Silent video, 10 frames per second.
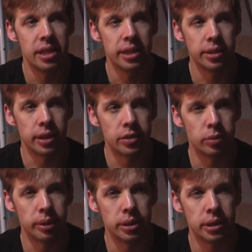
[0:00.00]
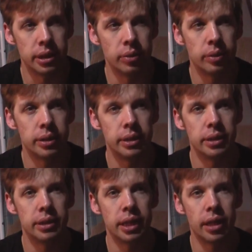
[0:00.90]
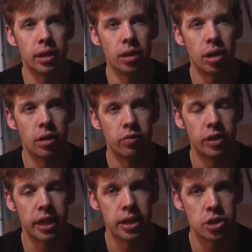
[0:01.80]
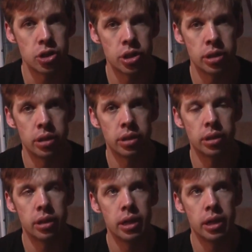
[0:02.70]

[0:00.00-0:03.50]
The transformation sequences get a lot of attention.